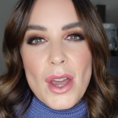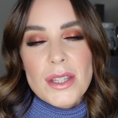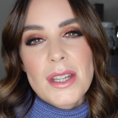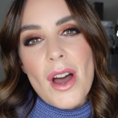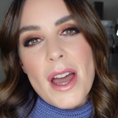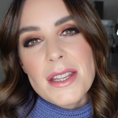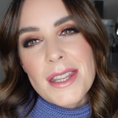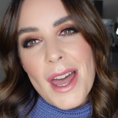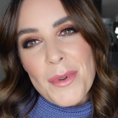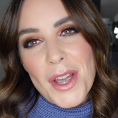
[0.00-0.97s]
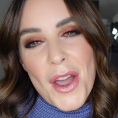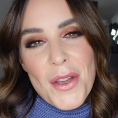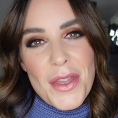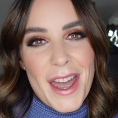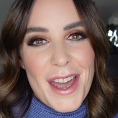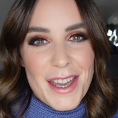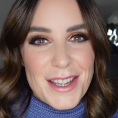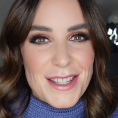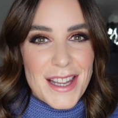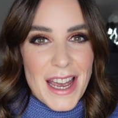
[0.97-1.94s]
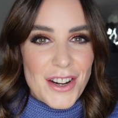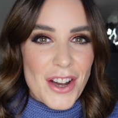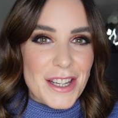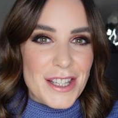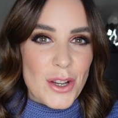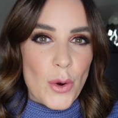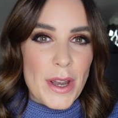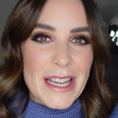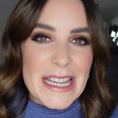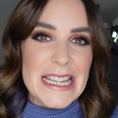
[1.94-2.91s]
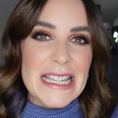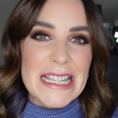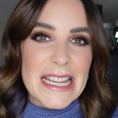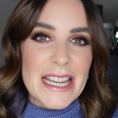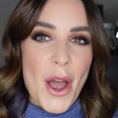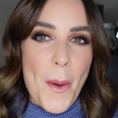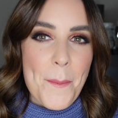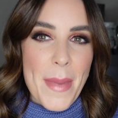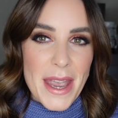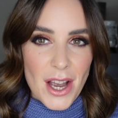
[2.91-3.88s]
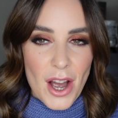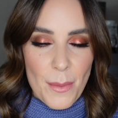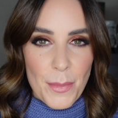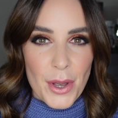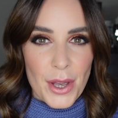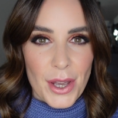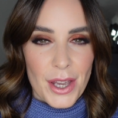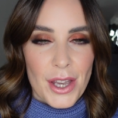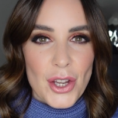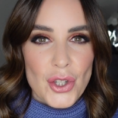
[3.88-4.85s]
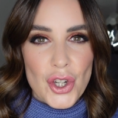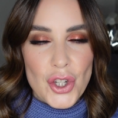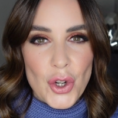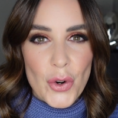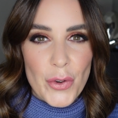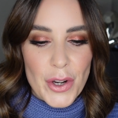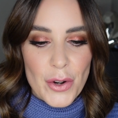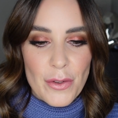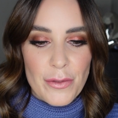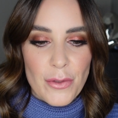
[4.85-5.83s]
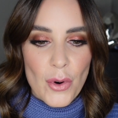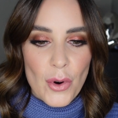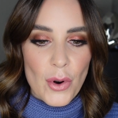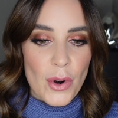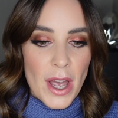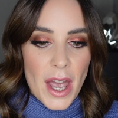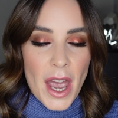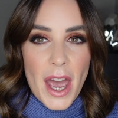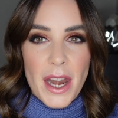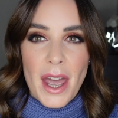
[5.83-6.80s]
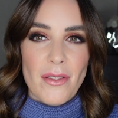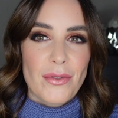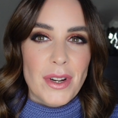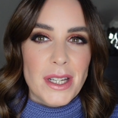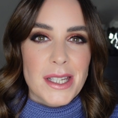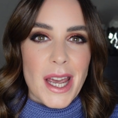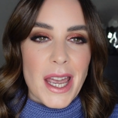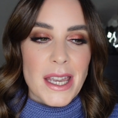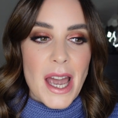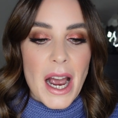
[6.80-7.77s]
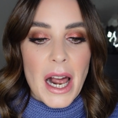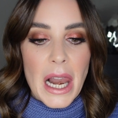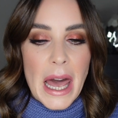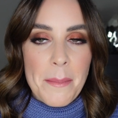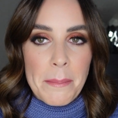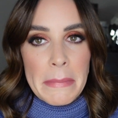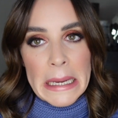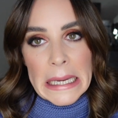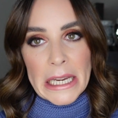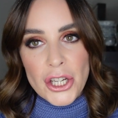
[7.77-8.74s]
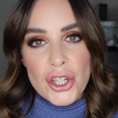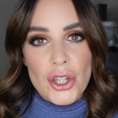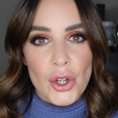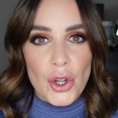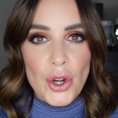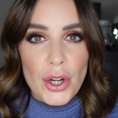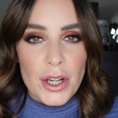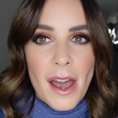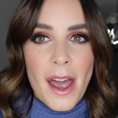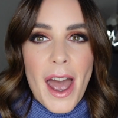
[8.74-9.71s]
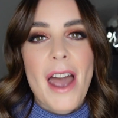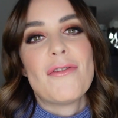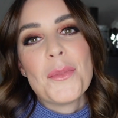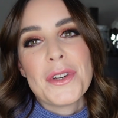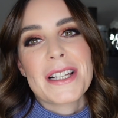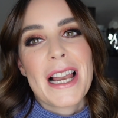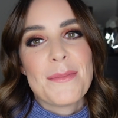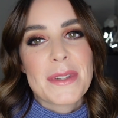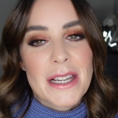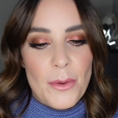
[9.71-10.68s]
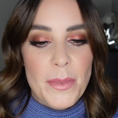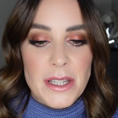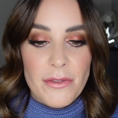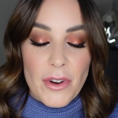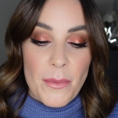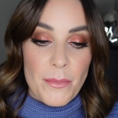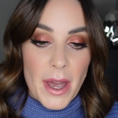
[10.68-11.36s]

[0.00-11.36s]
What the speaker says: So guys, there we go. There is a nice, quick, easy makeup tutorial for an everyday glam-ish look. Everybody's glam's a little bit different,